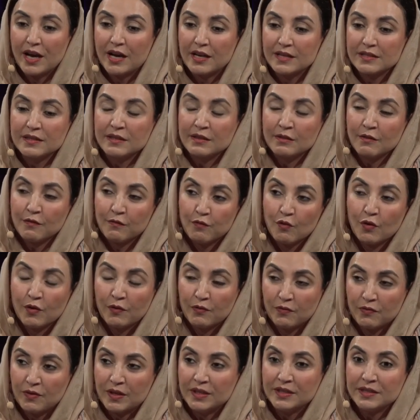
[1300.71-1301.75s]
us in the
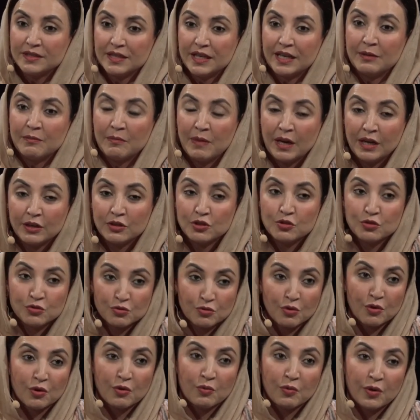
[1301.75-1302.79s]
forefront and made
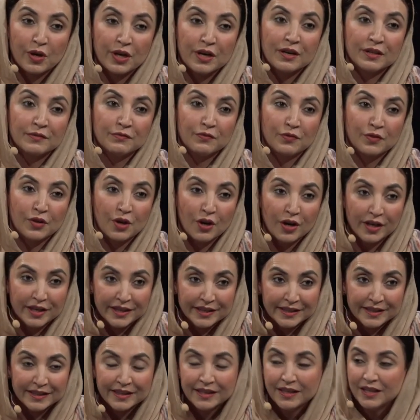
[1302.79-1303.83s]
sure we're not
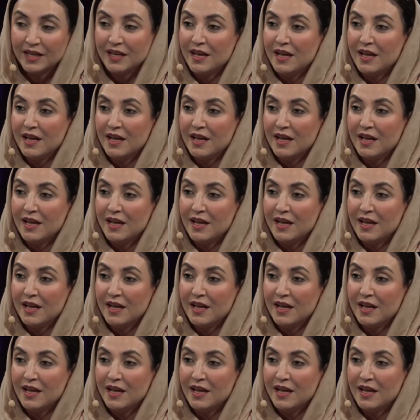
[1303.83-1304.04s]
forgotten.